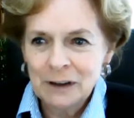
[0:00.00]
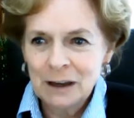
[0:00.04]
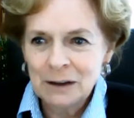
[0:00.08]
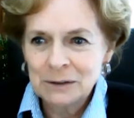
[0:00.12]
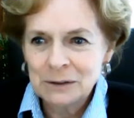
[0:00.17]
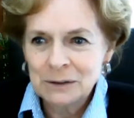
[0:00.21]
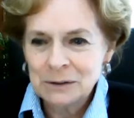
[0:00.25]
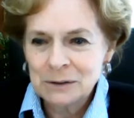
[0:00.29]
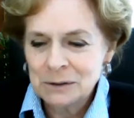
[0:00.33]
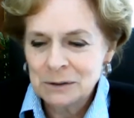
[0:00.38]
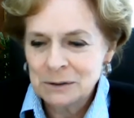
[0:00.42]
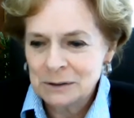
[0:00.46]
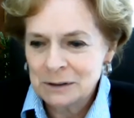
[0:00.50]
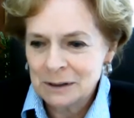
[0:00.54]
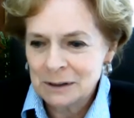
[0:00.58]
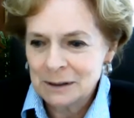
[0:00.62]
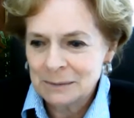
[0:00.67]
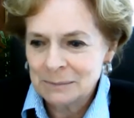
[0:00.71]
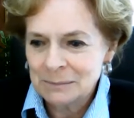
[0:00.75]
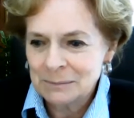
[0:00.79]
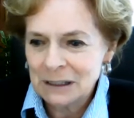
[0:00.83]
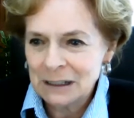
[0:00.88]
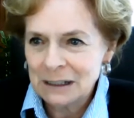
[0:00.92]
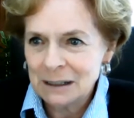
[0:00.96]
valued
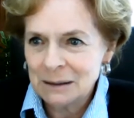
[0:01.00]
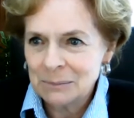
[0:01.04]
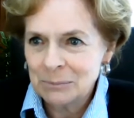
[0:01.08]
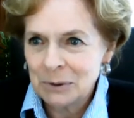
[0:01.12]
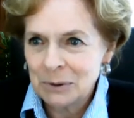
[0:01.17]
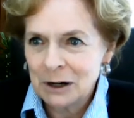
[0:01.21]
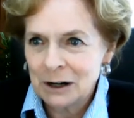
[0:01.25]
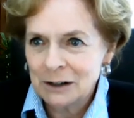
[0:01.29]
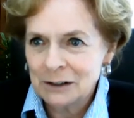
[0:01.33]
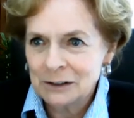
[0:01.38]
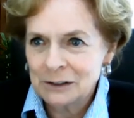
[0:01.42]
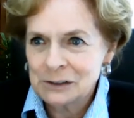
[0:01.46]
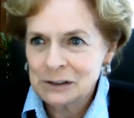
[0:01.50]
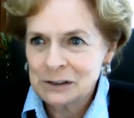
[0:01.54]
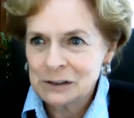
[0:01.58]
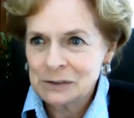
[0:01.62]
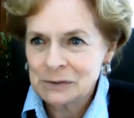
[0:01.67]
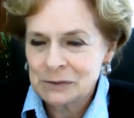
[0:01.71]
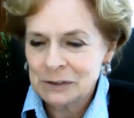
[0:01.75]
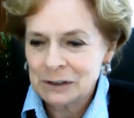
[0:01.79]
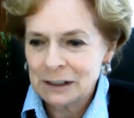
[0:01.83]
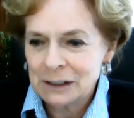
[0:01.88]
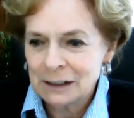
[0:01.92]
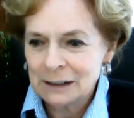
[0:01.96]
media partners,
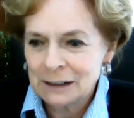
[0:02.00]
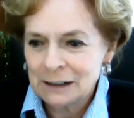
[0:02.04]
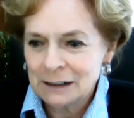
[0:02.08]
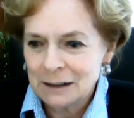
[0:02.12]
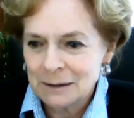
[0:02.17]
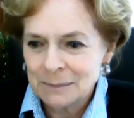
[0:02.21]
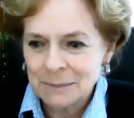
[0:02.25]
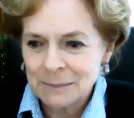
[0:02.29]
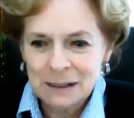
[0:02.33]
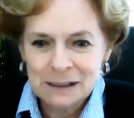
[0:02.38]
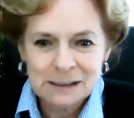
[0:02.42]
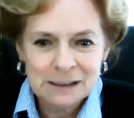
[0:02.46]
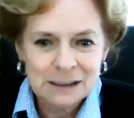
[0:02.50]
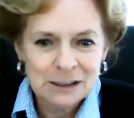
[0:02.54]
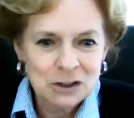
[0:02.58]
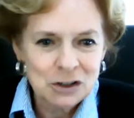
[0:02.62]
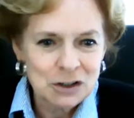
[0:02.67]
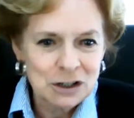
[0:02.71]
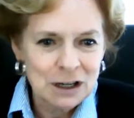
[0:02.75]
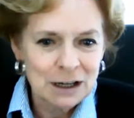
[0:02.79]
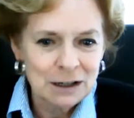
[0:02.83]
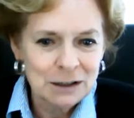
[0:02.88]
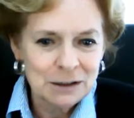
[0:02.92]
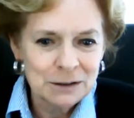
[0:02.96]
for getting our
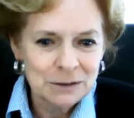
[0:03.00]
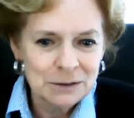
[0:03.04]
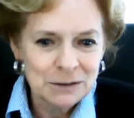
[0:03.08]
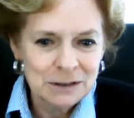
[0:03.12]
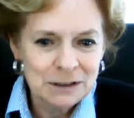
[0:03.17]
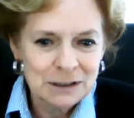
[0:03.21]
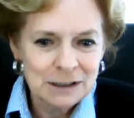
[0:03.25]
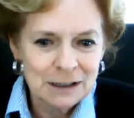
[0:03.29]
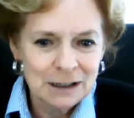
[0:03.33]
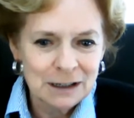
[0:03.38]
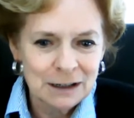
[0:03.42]
message out.